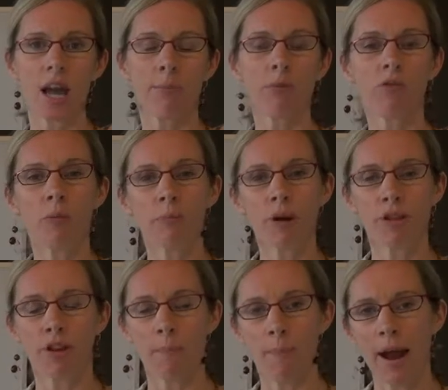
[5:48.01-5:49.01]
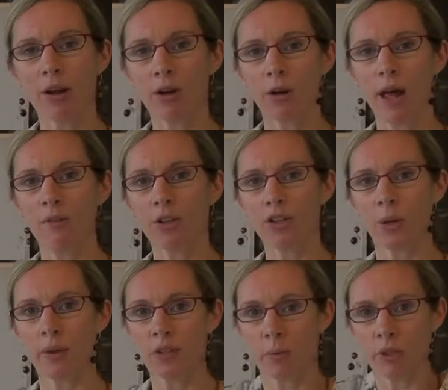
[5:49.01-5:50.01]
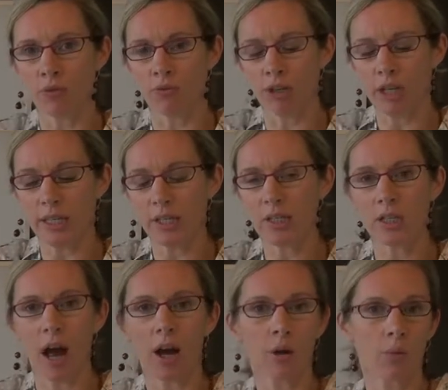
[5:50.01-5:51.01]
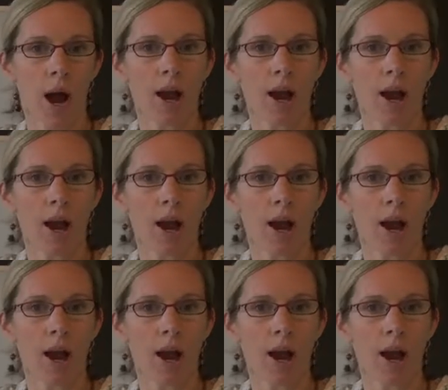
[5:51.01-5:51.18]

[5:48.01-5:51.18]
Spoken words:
and movement both at a micro level, so when something's really stuck,